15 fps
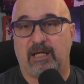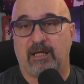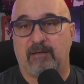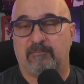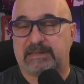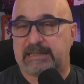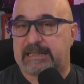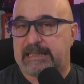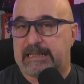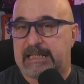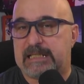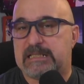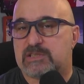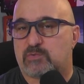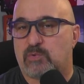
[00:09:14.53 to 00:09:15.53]
But the
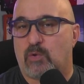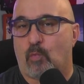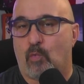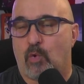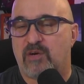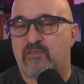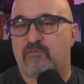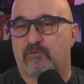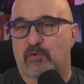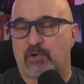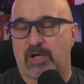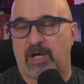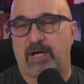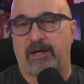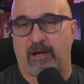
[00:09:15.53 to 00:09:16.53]
Canadiens went 1 for
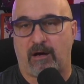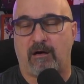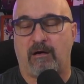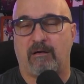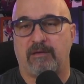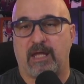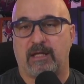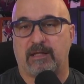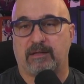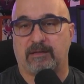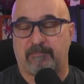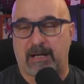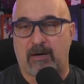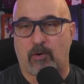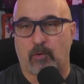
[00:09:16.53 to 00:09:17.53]
9 on the
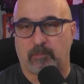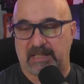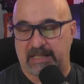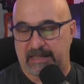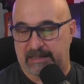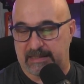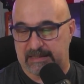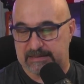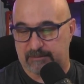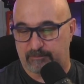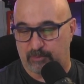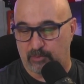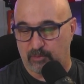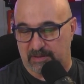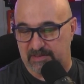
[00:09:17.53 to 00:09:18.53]
power play against the
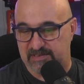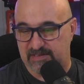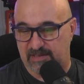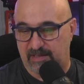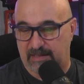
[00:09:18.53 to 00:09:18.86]
Bruins.